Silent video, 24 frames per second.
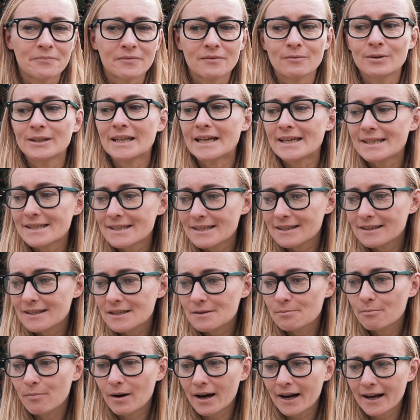When I see
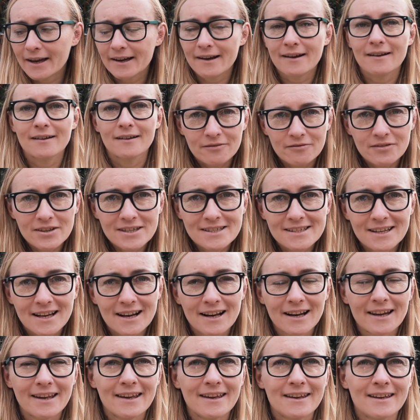this bike
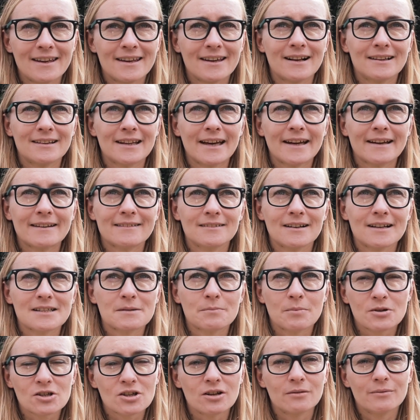physically, like
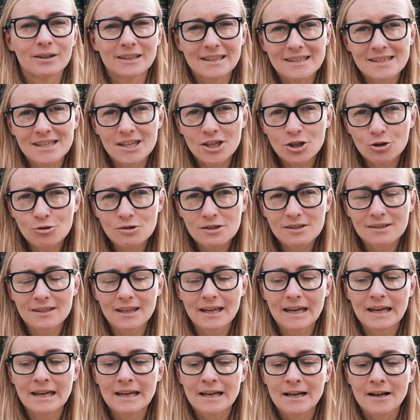especially when it's a used
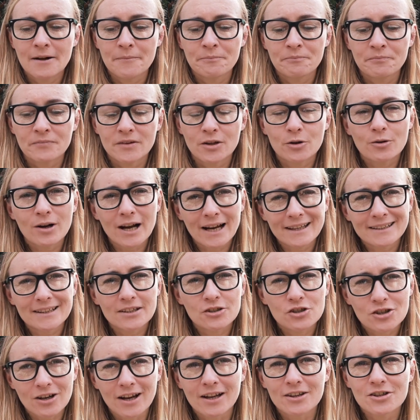thing, you kind
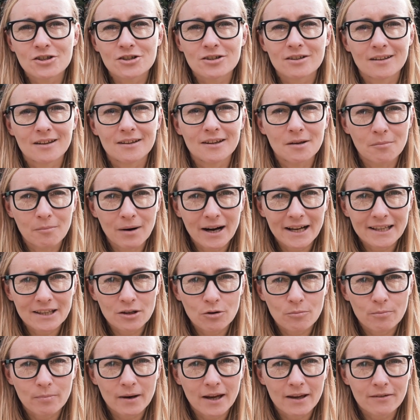of judge the money
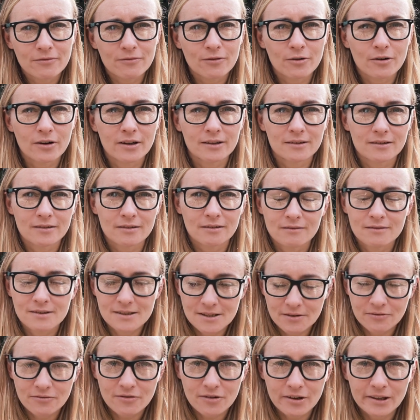you pay for it
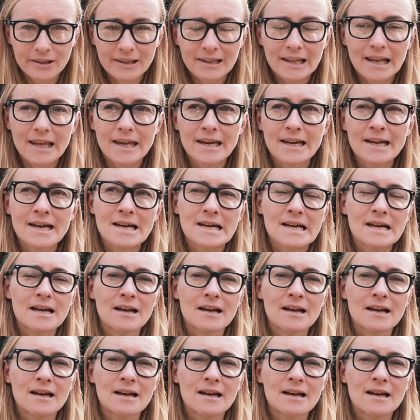differently.